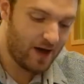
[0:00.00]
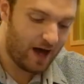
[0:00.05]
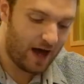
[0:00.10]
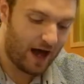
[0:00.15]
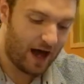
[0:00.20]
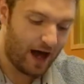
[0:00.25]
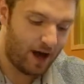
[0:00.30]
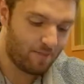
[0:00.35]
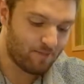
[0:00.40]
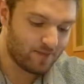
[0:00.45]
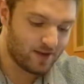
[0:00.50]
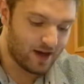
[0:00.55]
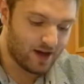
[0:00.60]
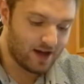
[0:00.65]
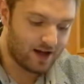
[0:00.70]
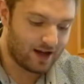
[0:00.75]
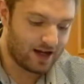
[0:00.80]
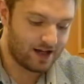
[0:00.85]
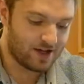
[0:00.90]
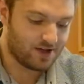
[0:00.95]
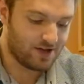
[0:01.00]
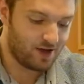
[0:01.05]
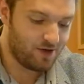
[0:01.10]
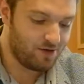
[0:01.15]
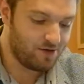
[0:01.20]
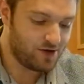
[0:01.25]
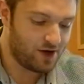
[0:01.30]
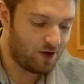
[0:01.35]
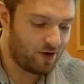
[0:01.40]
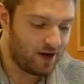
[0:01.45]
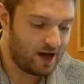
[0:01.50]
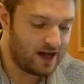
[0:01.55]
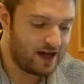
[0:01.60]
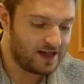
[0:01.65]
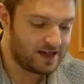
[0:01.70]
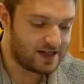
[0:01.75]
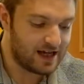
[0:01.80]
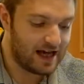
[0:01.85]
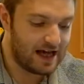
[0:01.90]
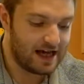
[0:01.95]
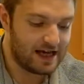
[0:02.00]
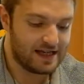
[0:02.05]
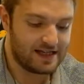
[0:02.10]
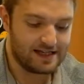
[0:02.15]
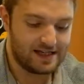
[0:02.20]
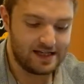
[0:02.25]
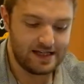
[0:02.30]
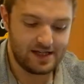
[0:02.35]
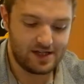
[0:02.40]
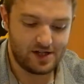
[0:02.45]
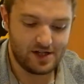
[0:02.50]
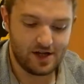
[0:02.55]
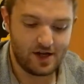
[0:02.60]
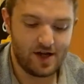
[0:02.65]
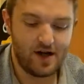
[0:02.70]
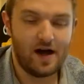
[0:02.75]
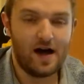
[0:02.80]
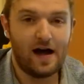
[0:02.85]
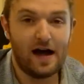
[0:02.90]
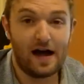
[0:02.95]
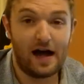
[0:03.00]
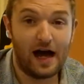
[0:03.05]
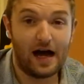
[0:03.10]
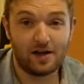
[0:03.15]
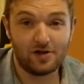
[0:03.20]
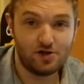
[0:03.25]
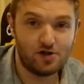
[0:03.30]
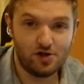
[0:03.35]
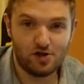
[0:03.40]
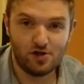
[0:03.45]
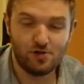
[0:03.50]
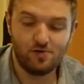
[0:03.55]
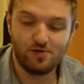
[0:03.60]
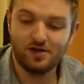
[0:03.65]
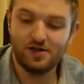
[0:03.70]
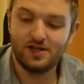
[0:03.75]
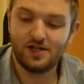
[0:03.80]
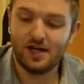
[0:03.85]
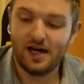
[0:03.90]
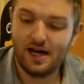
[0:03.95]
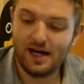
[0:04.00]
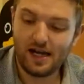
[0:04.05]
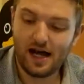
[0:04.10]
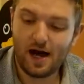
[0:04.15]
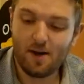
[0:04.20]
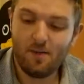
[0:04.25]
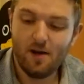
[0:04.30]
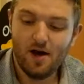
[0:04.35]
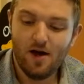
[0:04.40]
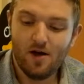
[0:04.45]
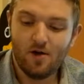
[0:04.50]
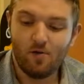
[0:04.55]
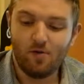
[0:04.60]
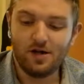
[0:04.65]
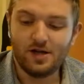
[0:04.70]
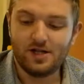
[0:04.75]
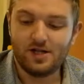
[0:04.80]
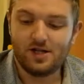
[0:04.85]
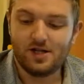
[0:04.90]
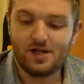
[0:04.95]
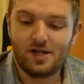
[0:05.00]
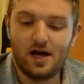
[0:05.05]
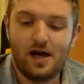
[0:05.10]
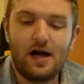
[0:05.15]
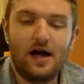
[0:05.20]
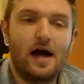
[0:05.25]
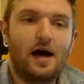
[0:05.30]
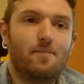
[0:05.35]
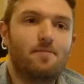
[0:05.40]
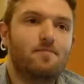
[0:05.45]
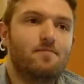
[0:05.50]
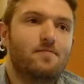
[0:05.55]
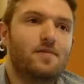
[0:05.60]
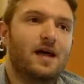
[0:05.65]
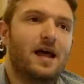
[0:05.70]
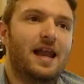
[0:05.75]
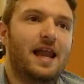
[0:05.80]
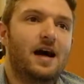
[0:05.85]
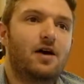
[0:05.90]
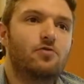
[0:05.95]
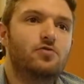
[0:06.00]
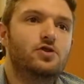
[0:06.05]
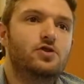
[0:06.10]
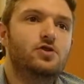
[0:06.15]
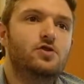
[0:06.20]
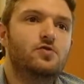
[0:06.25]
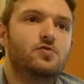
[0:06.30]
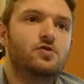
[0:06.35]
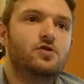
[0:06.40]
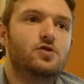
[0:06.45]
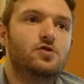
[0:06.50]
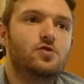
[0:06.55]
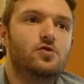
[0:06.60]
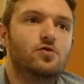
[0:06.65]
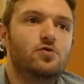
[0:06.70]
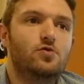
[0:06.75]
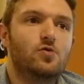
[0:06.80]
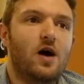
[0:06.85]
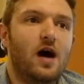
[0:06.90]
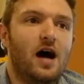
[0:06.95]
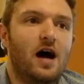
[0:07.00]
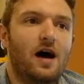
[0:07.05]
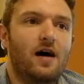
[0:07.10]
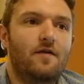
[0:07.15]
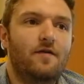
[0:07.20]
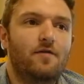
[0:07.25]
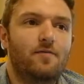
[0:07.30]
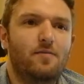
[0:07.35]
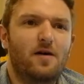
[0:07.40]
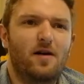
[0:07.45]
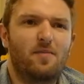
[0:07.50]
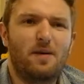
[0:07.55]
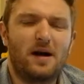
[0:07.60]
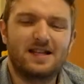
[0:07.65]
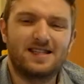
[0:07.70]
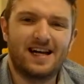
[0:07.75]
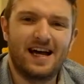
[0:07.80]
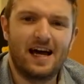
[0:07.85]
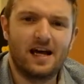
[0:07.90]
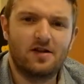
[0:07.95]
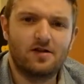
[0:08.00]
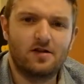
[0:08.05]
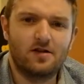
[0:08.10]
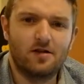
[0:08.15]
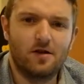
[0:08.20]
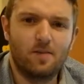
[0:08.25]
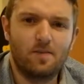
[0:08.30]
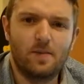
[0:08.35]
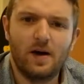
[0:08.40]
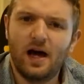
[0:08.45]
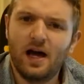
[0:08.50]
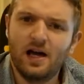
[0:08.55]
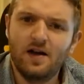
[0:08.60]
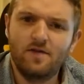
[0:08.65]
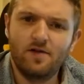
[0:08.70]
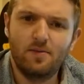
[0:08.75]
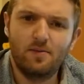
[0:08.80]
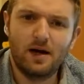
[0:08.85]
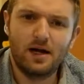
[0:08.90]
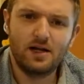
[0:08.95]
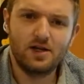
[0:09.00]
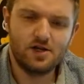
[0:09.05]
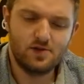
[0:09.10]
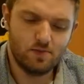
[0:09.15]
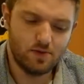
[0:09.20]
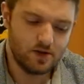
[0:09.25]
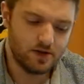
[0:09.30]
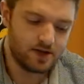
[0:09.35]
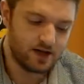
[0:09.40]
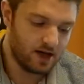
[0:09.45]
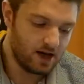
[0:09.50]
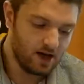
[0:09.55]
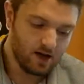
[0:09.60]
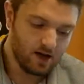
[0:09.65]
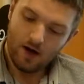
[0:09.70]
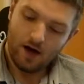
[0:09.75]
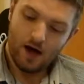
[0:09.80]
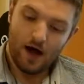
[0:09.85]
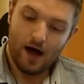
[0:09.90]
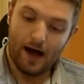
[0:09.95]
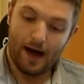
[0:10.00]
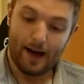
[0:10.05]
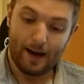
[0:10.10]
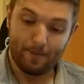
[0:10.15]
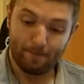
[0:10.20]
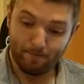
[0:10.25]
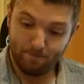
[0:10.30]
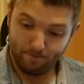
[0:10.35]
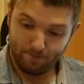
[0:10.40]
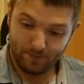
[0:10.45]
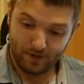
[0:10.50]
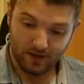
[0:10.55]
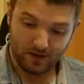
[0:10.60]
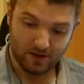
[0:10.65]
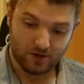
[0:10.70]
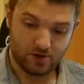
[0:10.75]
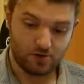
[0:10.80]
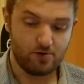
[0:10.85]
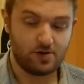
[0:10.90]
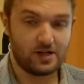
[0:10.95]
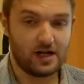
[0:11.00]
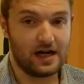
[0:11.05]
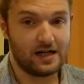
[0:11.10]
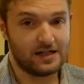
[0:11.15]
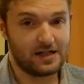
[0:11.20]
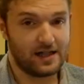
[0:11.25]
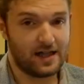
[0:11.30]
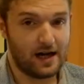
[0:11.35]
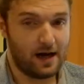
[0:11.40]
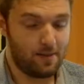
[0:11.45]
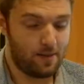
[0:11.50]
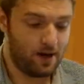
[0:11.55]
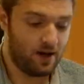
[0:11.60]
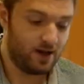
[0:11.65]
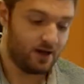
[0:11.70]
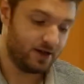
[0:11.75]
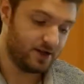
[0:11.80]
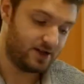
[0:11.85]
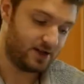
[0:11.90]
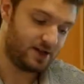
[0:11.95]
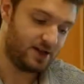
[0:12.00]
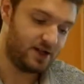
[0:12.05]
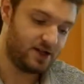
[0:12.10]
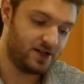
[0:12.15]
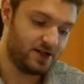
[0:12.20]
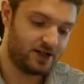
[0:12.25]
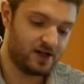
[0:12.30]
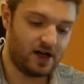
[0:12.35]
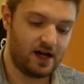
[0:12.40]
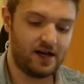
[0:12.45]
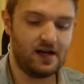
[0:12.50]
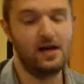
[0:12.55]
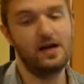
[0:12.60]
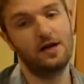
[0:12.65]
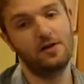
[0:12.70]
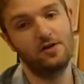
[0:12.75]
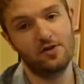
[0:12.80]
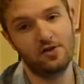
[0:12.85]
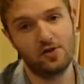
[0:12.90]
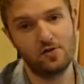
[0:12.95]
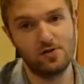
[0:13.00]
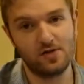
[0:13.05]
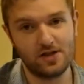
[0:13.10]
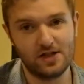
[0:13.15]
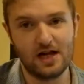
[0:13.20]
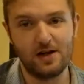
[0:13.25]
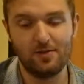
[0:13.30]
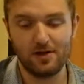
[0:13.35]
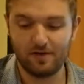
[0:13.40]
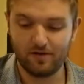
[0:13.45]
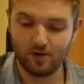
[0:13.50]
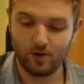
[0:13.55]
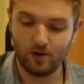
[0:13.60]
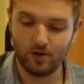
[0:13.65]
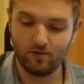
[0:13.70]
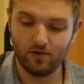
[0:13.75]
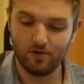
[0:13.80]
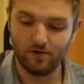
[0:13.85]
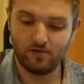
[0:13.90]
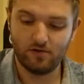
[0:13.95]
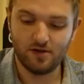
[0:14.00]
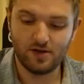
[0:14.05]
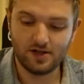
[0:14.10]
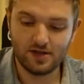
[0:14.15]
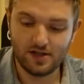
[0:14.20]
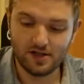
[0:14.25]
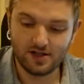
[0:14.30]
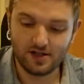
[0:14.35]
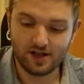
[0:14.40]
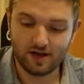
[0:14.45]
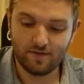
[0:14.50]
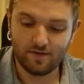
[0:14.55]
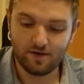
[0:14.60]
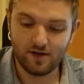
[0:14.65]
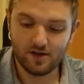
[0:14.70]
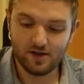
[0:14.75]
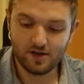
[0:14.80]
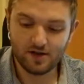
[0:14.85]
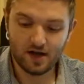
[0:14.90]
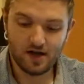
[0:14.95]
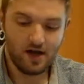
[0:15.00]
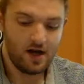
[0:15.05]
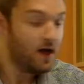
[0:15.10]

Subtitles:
Class Dojo is a teacher and student side app which allows you to have a better handle on behaviour management. There are two sides to the app. There's the teacher side and the student side. We'll have a quick run through the teacher side first.